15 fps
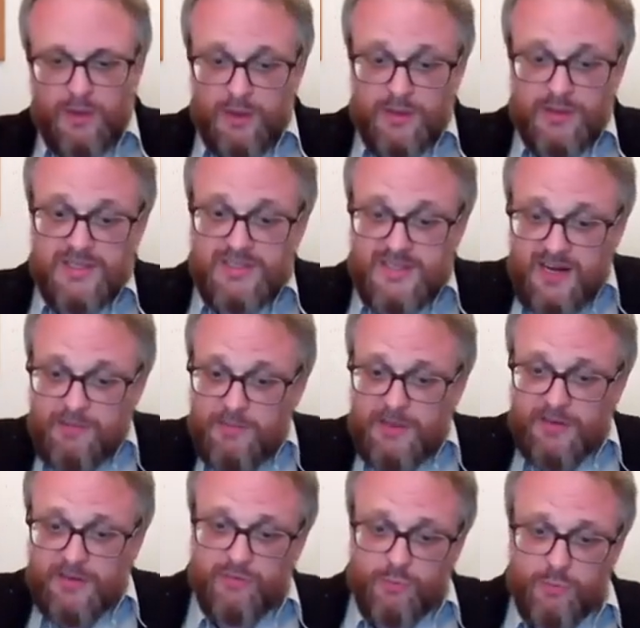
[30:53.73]
In this
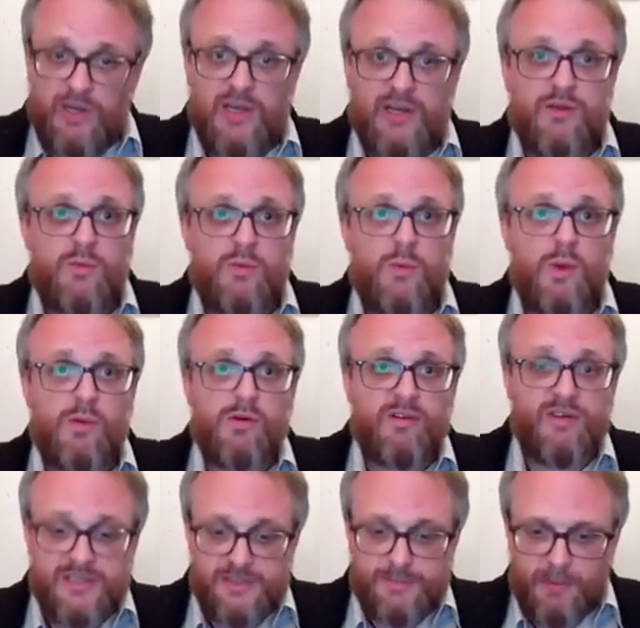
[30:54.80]
element of the work, we were
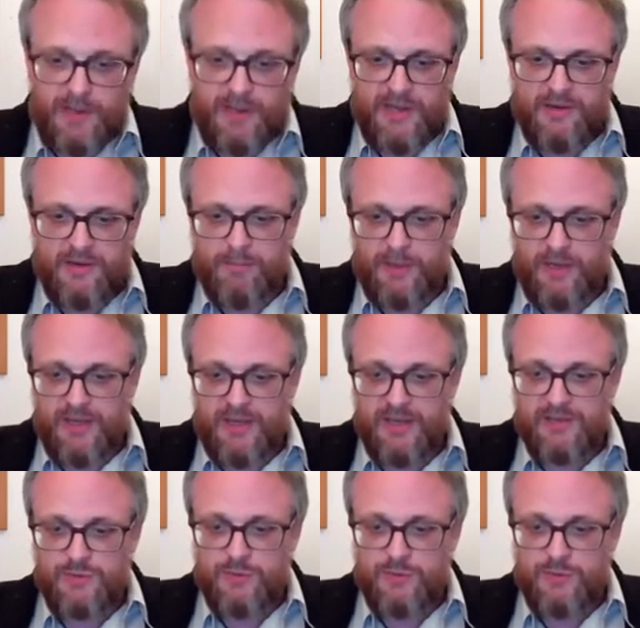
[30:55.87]
inspired by a